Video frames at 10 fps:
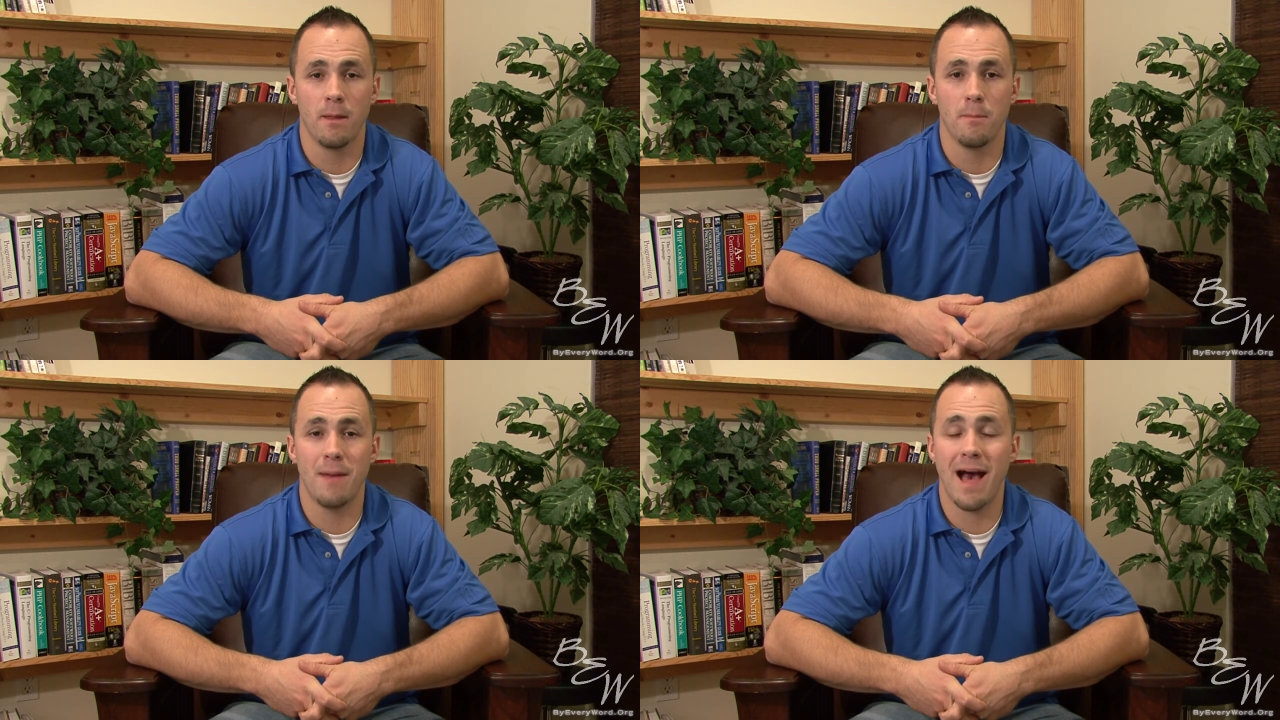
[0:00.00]

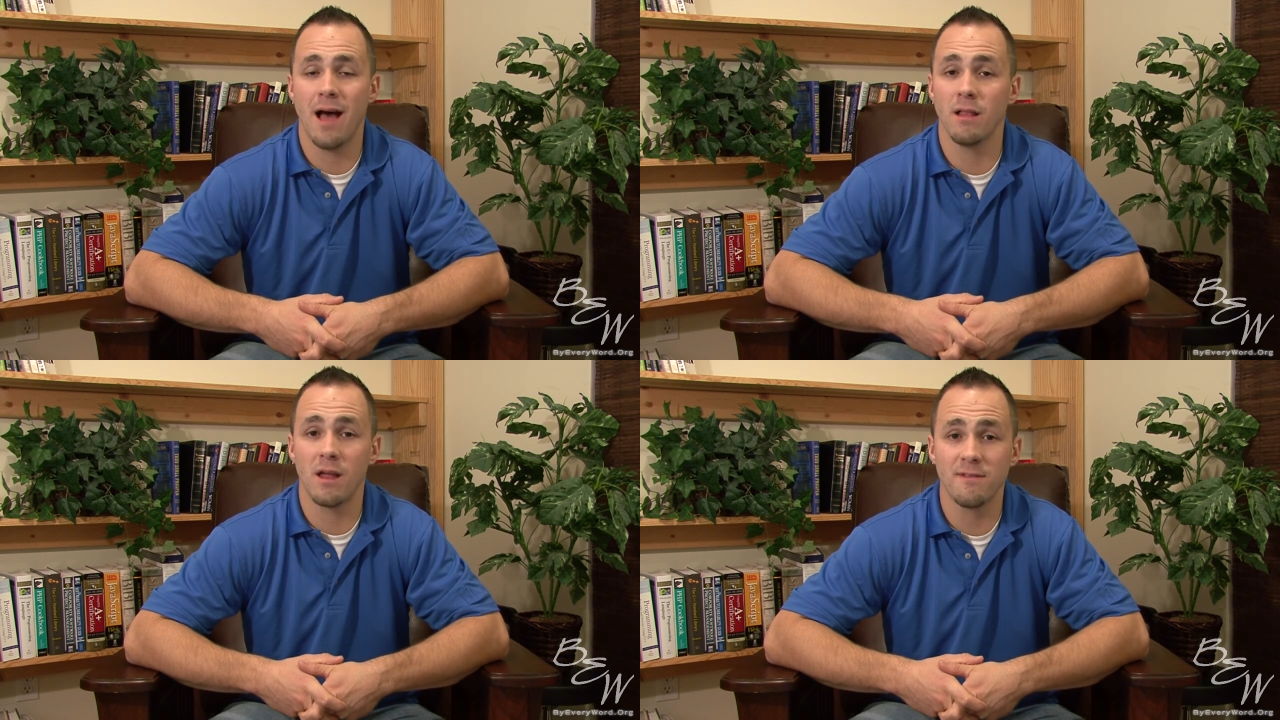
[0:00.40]
by
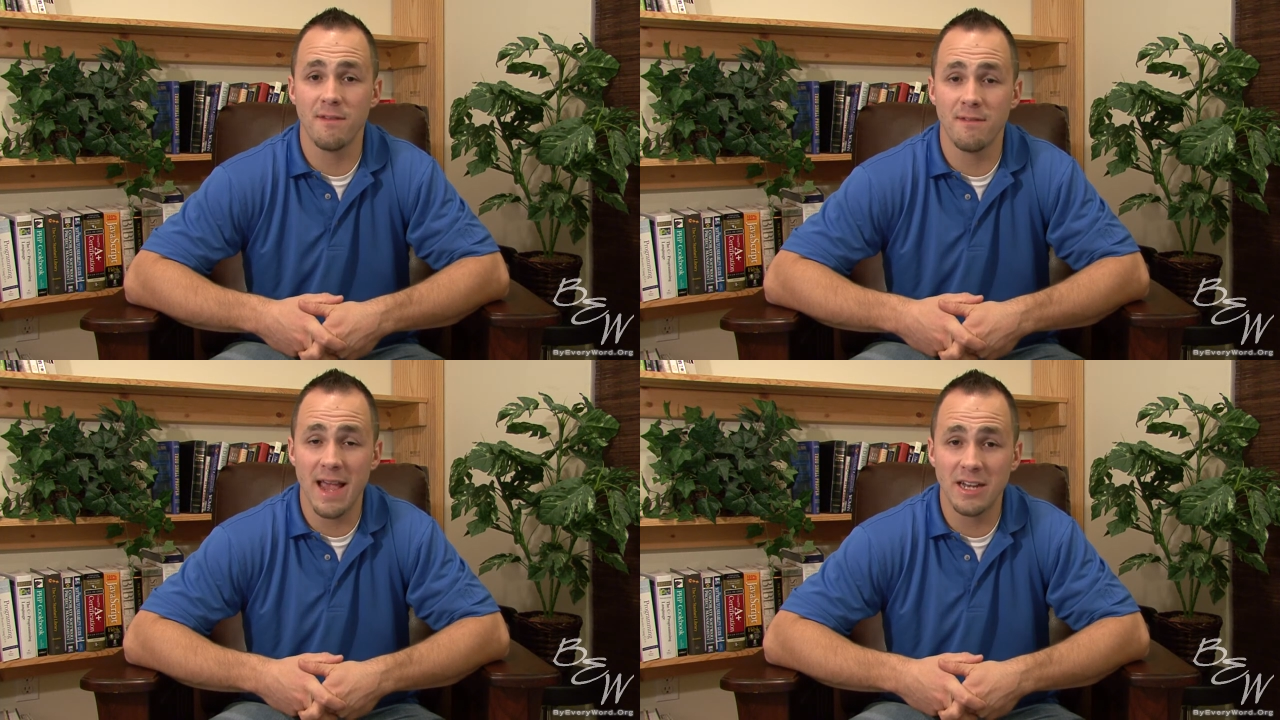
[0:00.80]
a lot of
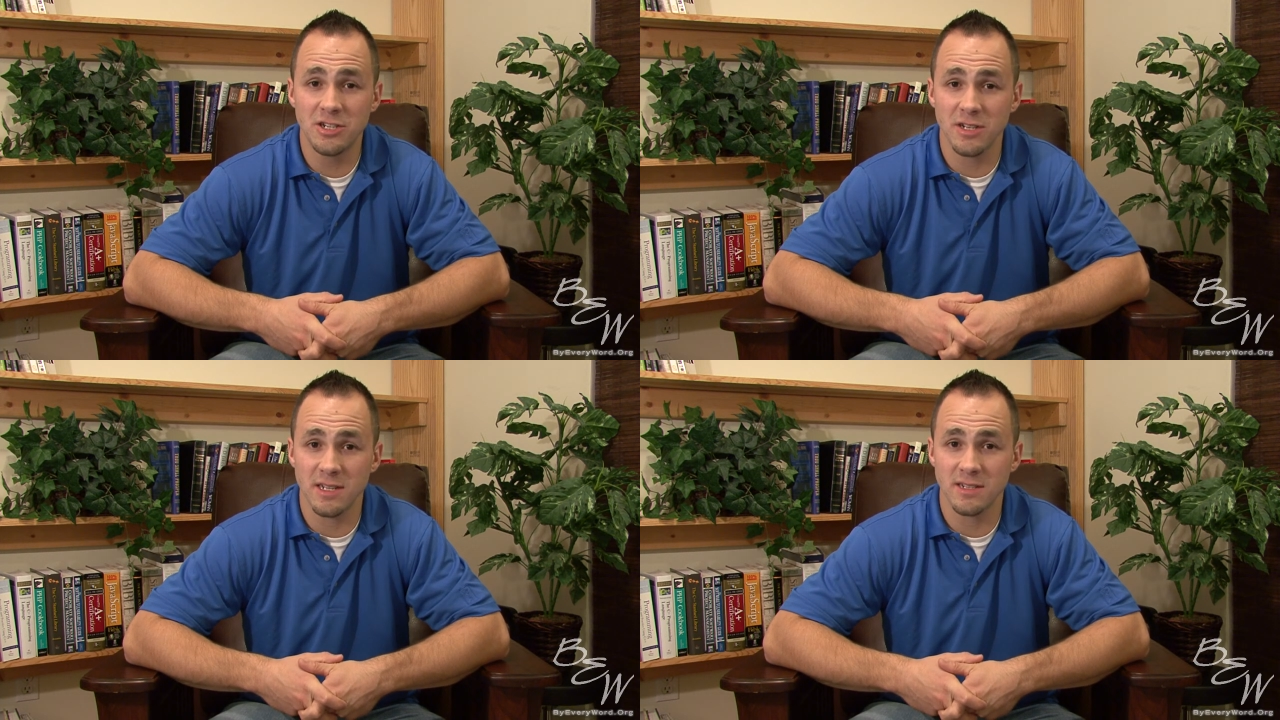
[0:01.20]

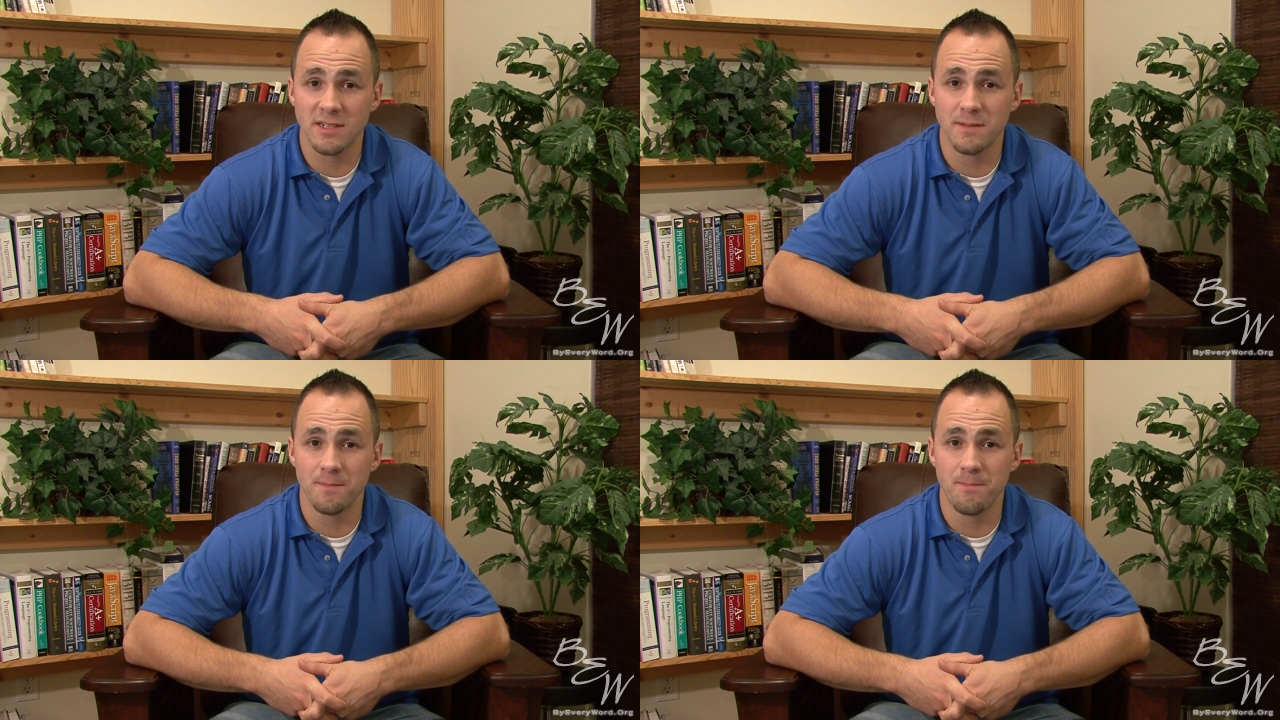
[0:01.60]

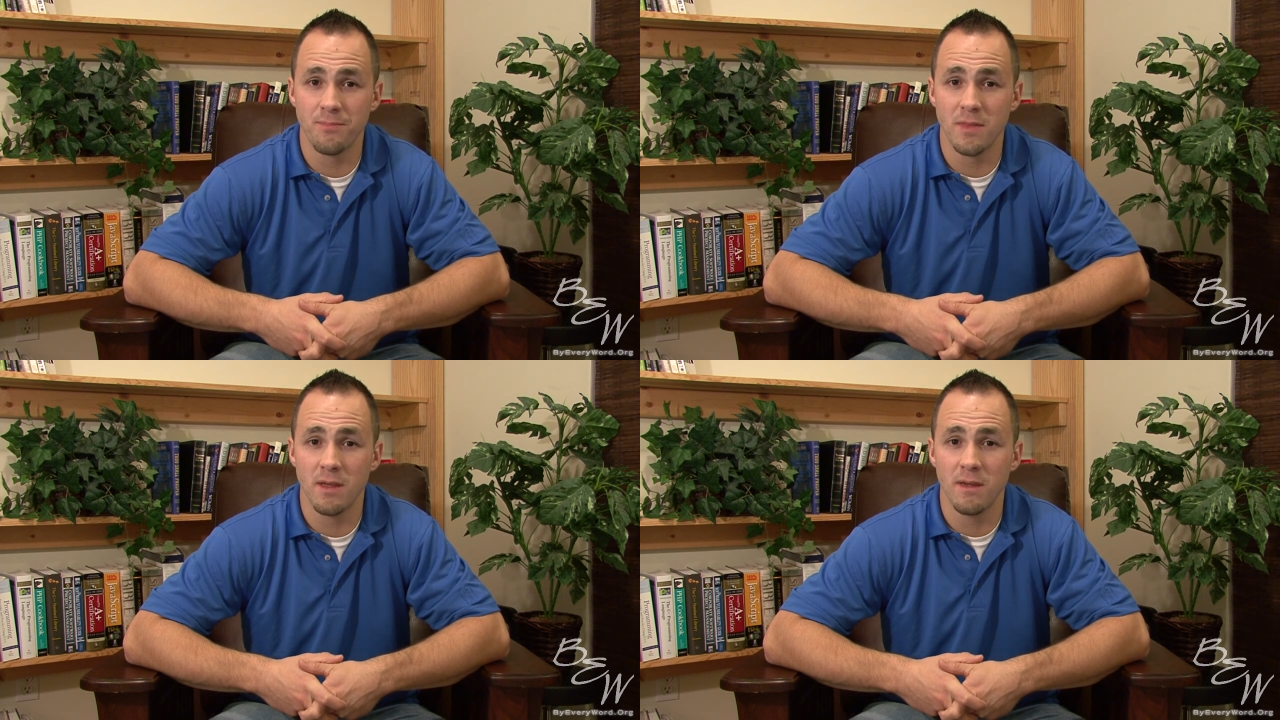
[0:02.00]
evangelists.
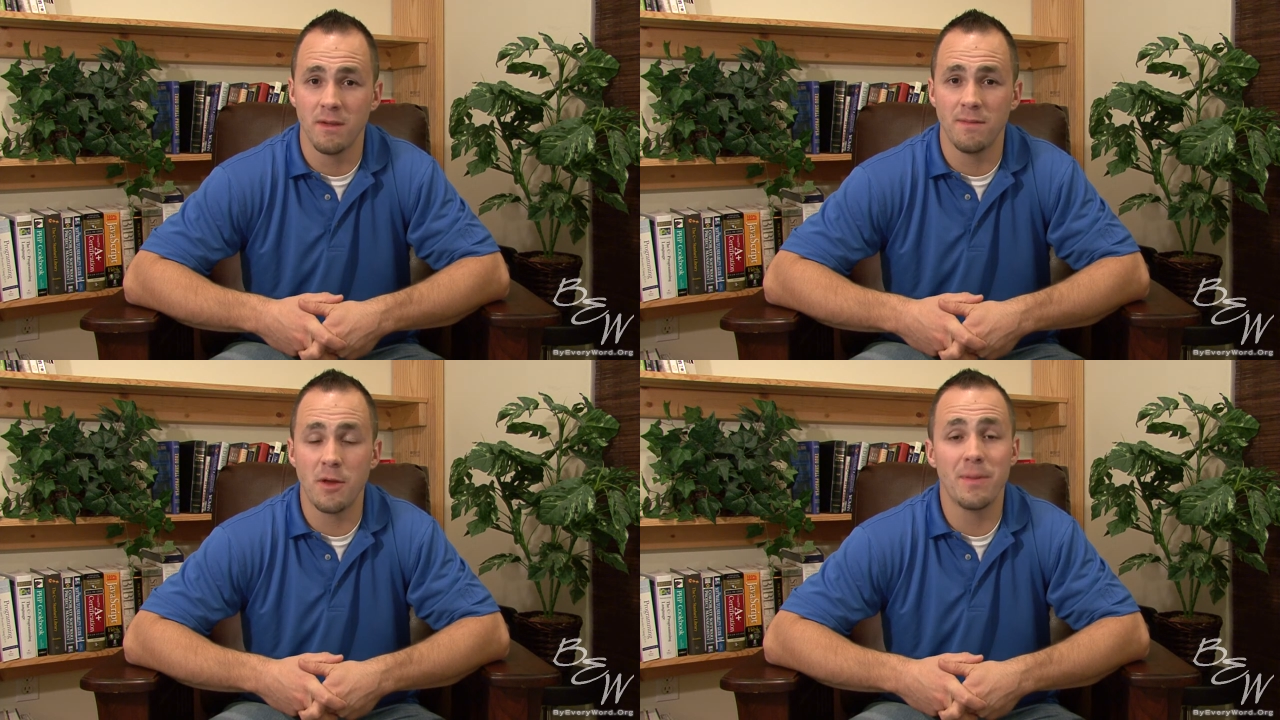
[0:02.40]

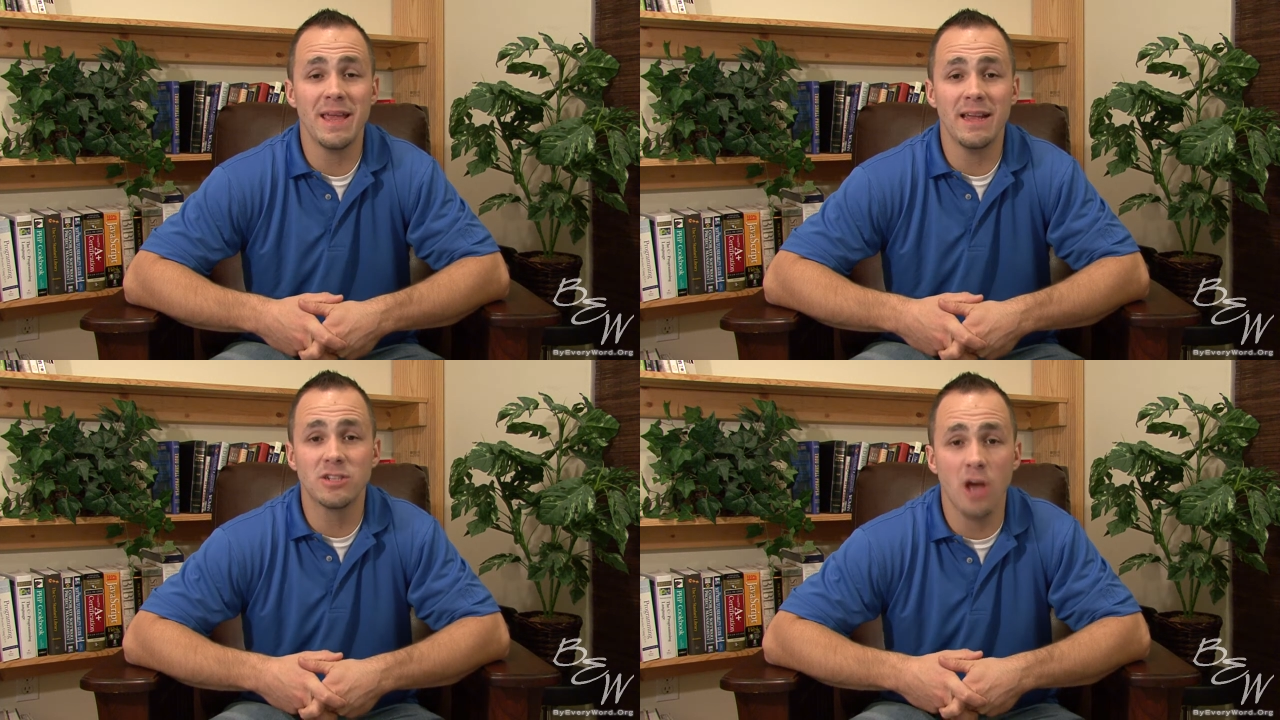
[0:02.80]
They're
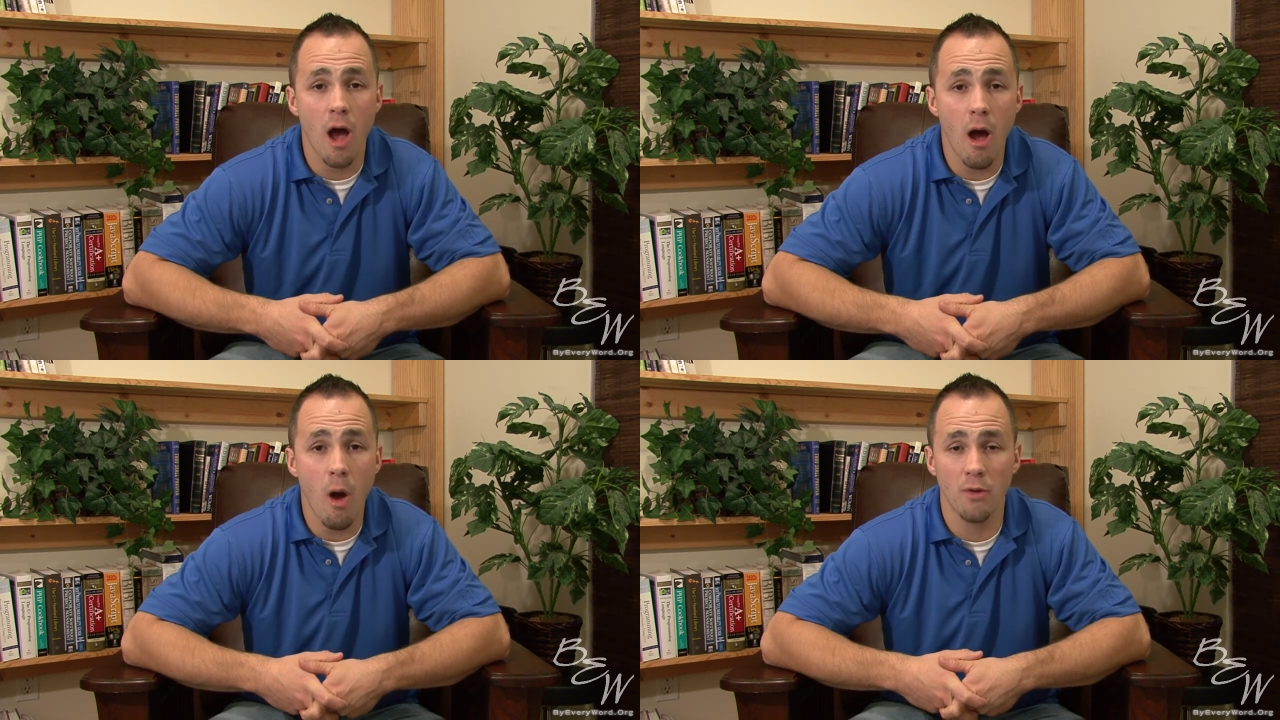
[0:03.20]
being
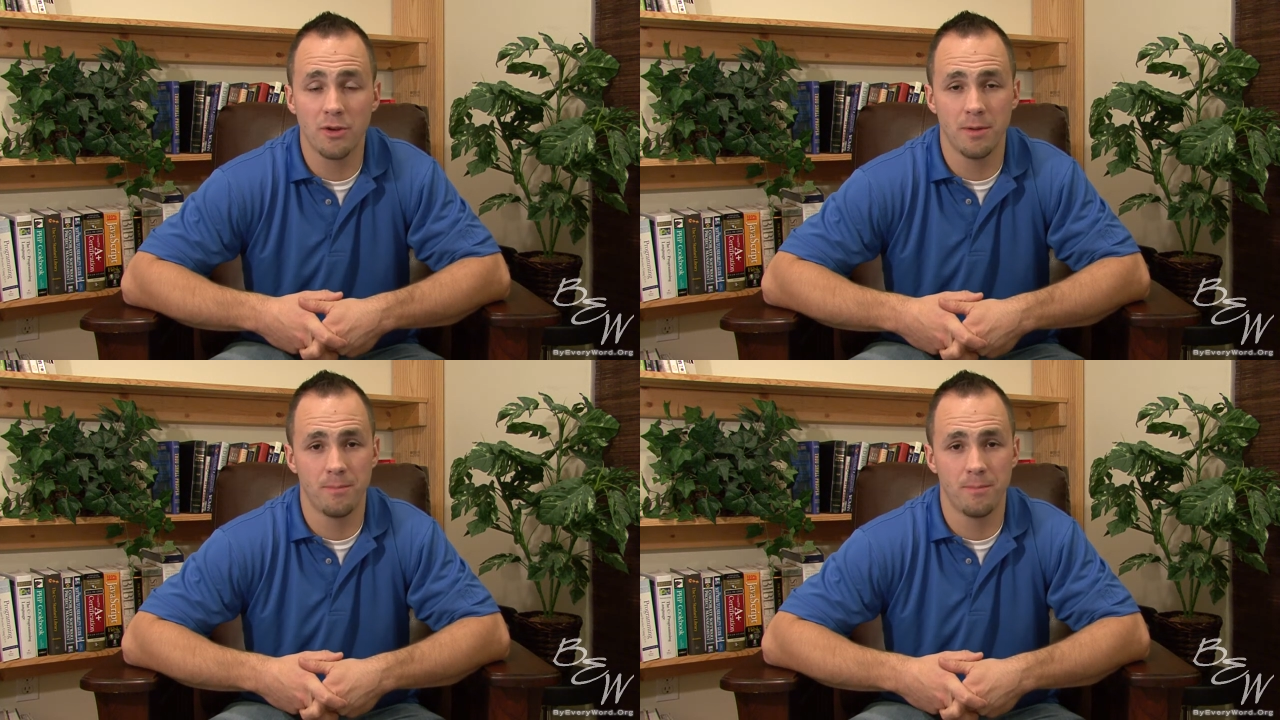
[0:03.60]
taught.